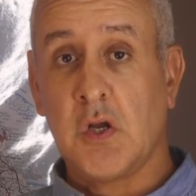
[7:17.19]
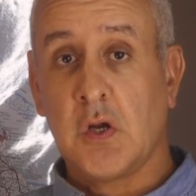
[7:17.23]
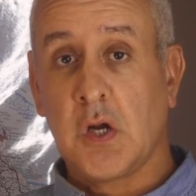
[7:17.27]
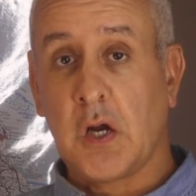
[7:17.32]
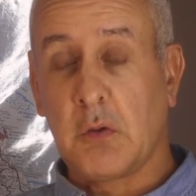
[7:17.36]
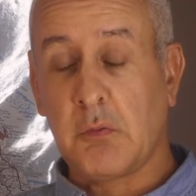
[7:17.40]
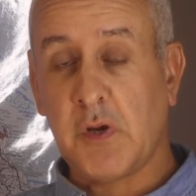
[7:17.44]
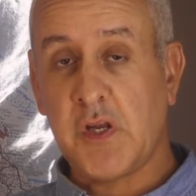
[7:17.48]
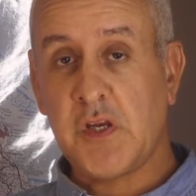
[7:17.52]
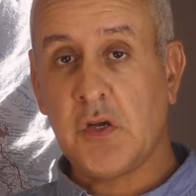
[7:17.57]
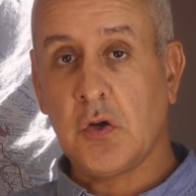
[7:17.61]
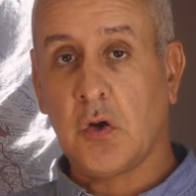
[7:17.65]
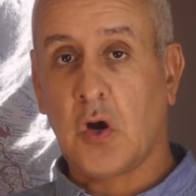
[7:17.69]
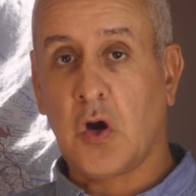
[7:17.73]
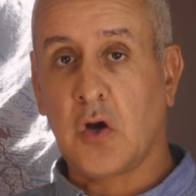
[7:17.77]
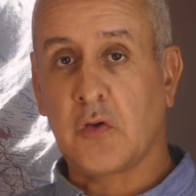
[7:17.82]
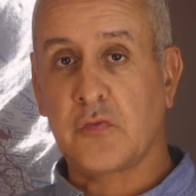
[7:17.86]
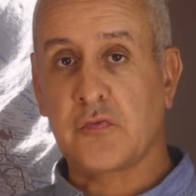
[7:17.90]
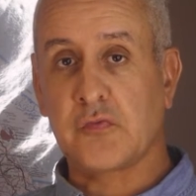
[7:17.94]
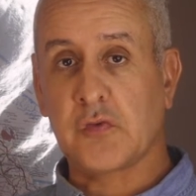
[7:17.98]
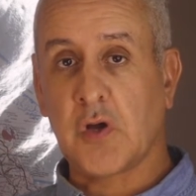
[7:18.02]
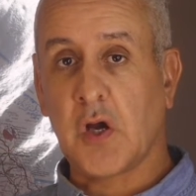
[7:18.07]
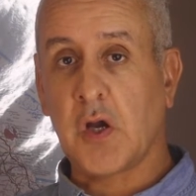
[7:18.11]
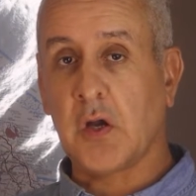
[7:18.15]
And when you're
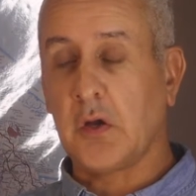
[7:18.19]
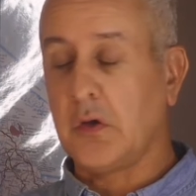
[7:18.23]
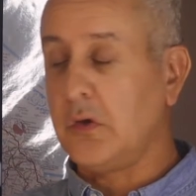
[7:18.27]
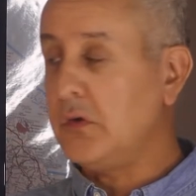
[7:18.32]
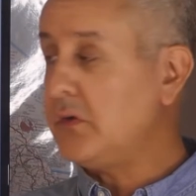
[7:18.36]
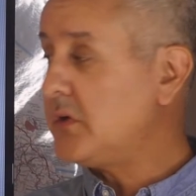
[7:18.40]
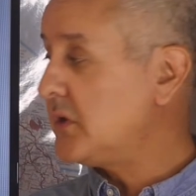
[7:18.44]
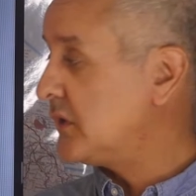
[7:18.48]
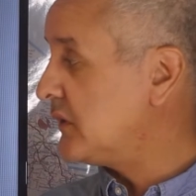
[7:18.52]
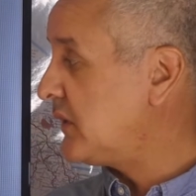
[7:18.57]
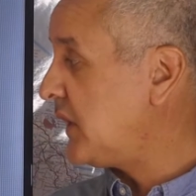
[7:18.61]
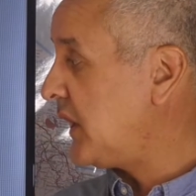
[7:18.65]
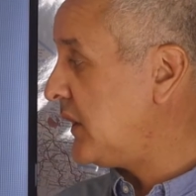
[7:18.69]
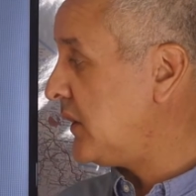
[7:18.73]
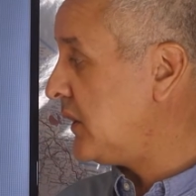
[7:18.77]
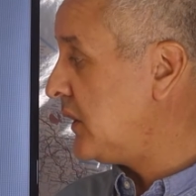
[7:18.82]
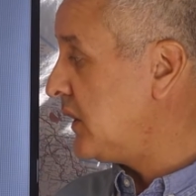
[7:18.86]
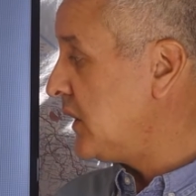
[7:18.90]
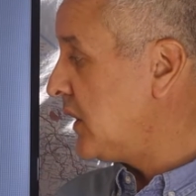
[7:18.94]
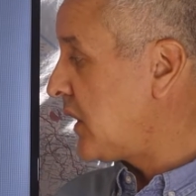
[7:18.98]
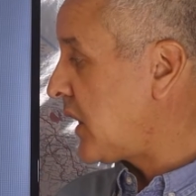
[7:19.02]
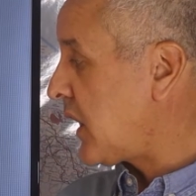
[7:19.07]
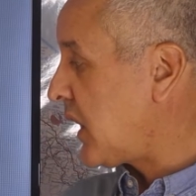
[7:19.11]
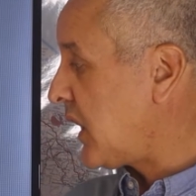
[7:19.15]
off-road, then
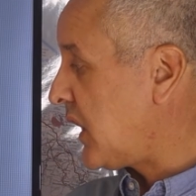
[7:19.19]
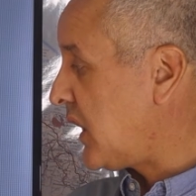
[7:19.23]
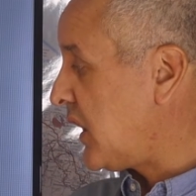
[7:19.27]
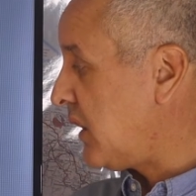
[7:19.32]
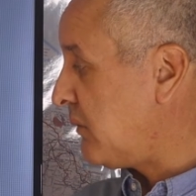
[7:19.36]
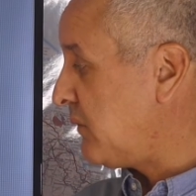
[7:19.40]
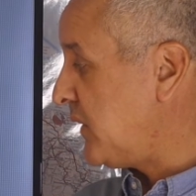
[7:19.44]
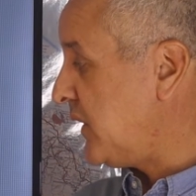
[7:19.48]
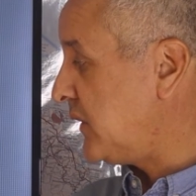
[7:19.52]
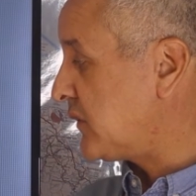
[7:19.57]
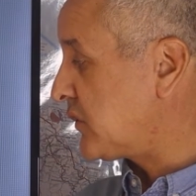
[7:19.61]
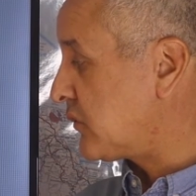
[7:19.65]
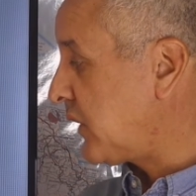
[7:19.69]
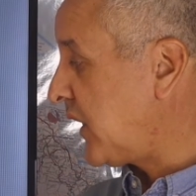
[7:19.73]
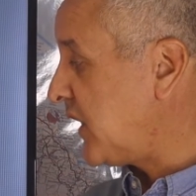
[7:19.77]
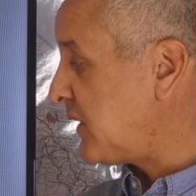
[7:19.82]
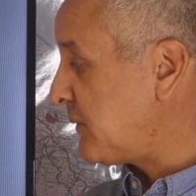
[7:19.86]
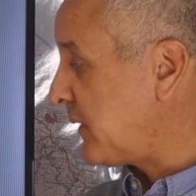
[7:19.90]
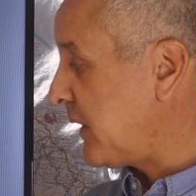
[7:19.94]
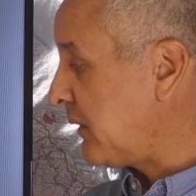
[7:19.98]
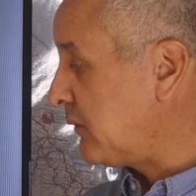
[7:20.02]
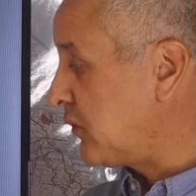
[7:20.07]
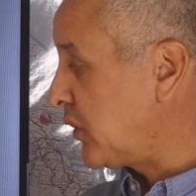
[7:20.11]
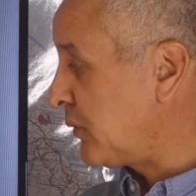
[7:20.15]
it's great
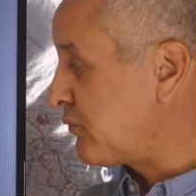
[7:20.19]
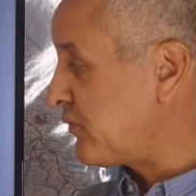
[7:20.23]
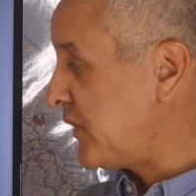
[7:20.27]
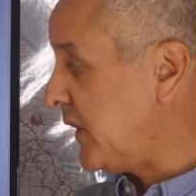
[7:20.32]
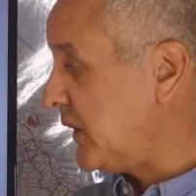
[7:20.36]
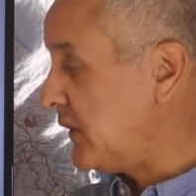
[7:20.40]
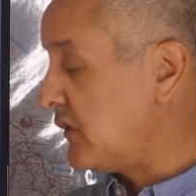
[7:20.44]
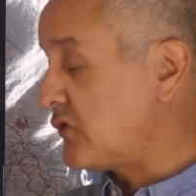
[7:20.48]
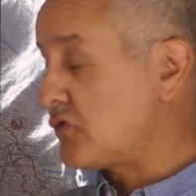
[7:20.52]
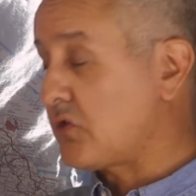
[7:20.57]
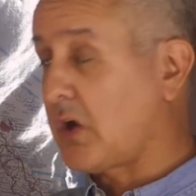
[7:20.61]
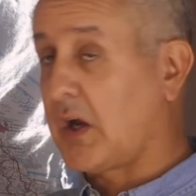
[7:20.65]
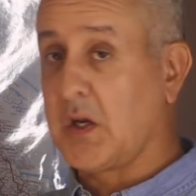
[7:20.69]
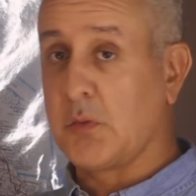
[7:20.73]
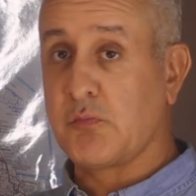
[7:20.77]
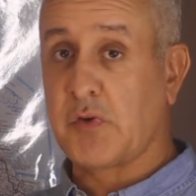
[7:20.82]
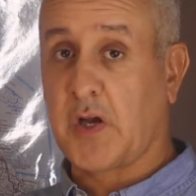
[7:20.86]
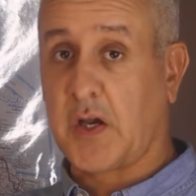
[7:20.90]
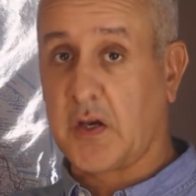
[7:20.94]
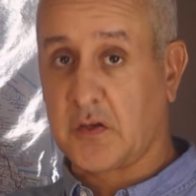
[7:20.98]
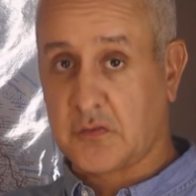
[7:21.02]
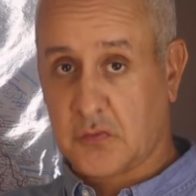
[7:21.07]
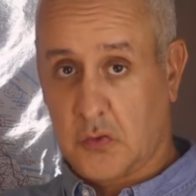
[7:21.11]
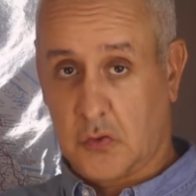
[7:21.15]
to be able to operate the trailer
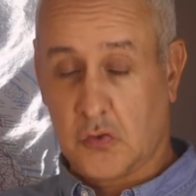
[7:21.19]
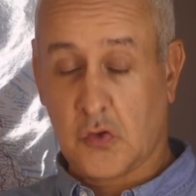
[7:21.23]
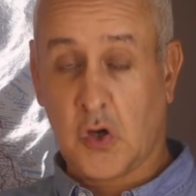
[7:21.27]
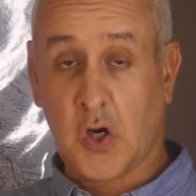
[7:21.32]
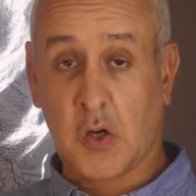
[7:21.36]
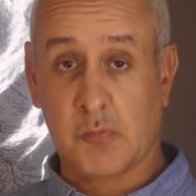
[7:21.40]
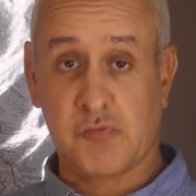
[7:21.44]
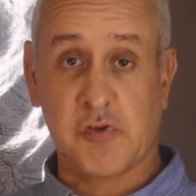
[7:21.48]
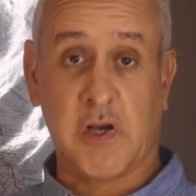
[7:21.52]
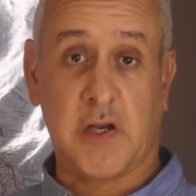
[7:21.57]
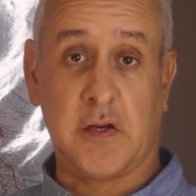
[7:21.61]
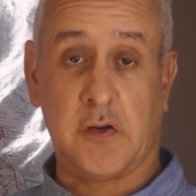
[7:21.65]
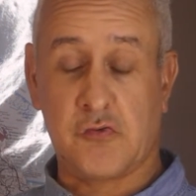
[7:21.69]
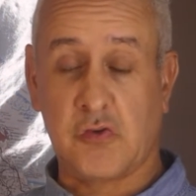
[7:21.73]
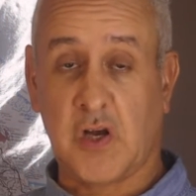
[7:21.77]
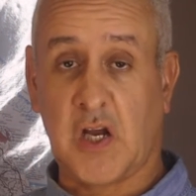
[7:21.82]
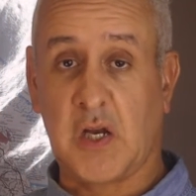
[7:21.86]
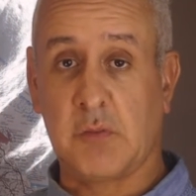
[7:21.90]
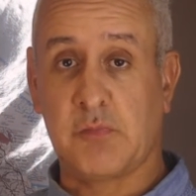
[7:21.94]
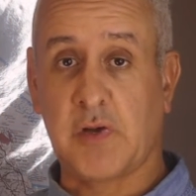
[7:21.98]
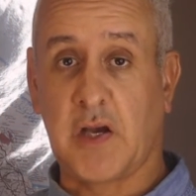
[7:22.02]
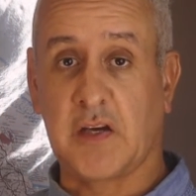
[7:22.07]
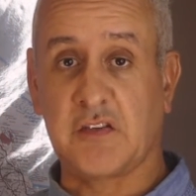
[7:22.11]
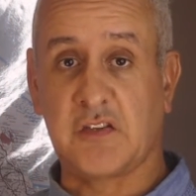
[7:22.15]
brakes or not operate the
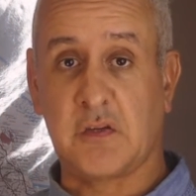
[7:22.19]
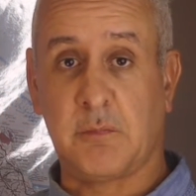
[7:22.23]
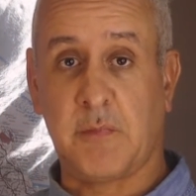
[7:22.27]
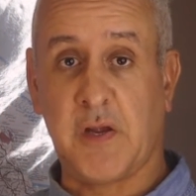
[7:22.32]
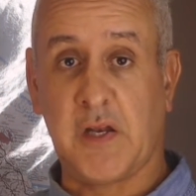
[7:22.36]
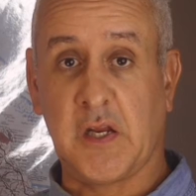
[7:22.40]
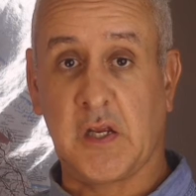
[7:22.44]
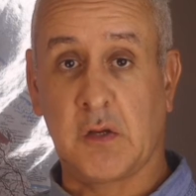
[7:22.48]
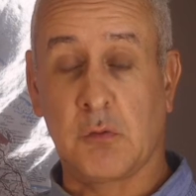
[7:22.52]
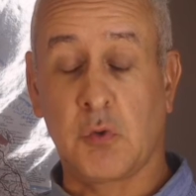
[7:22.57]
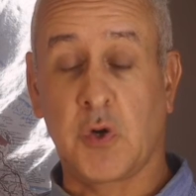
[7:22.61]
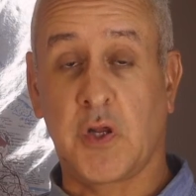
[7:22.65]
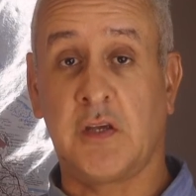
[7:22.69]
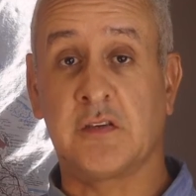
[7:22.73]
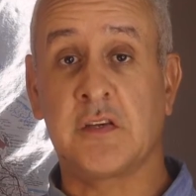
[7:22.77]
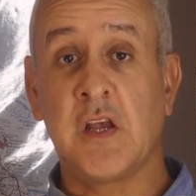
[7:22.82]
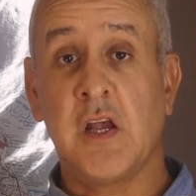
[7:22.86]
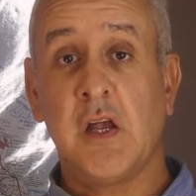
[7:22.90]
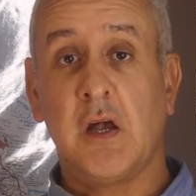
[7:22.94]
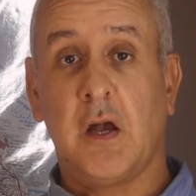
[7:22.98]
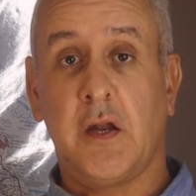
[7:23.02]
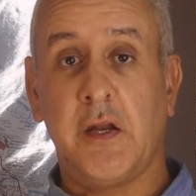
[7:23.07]
trailer brakes, depending on what it is.